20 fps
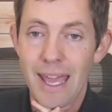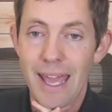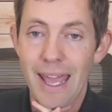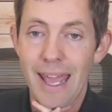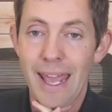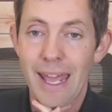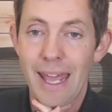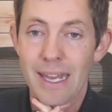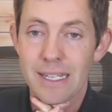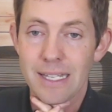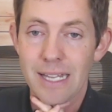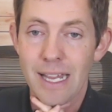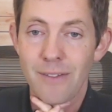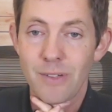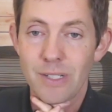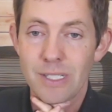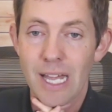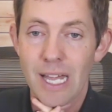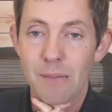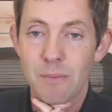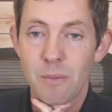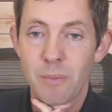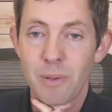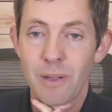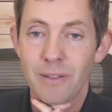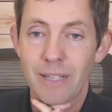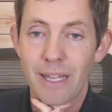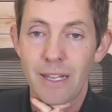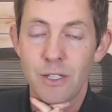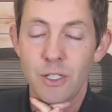And every time you
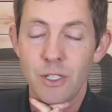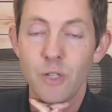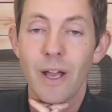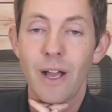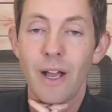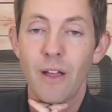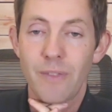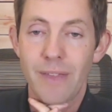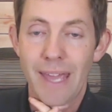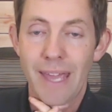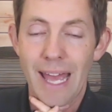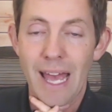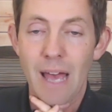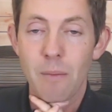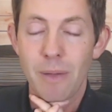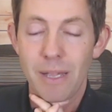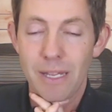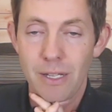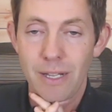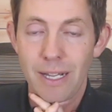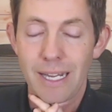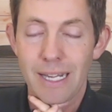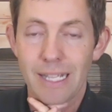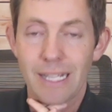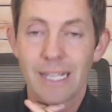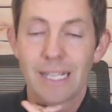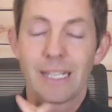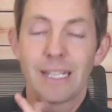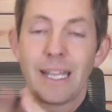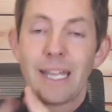build a new healthy habit, you kind of
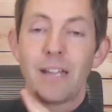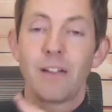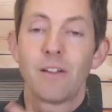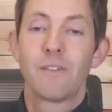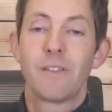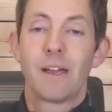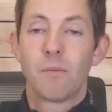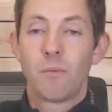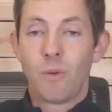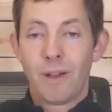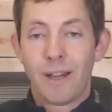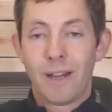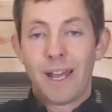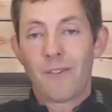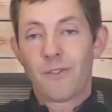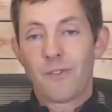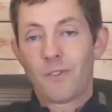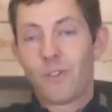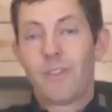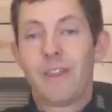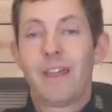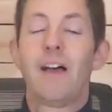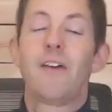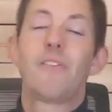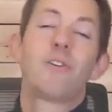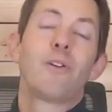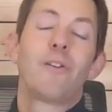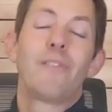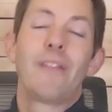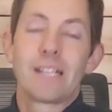can layer them one after the
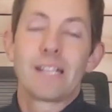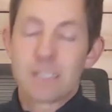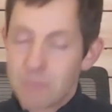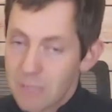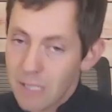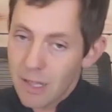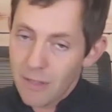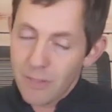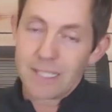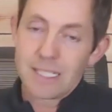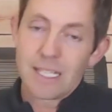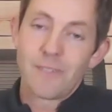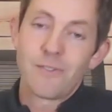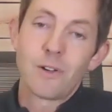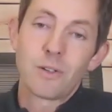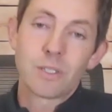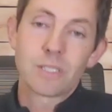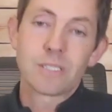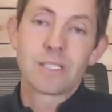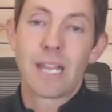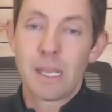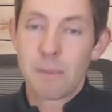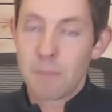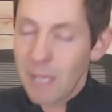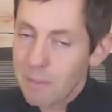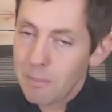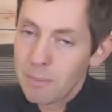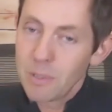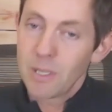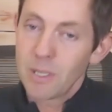other. And that's one of the things I focus on in
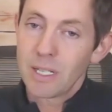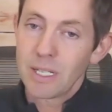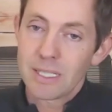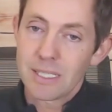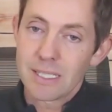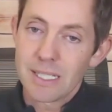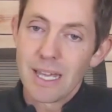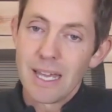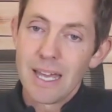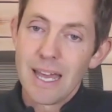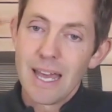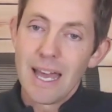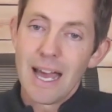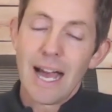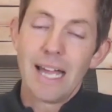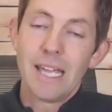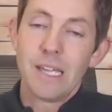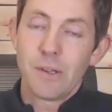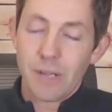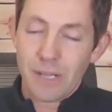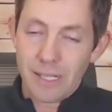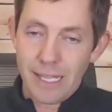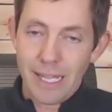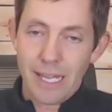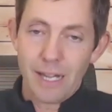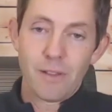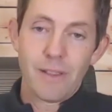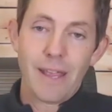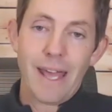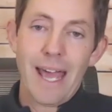my book, is how you can
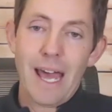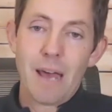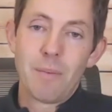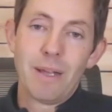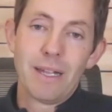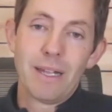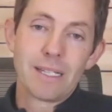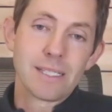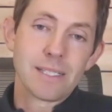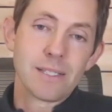layer the habits.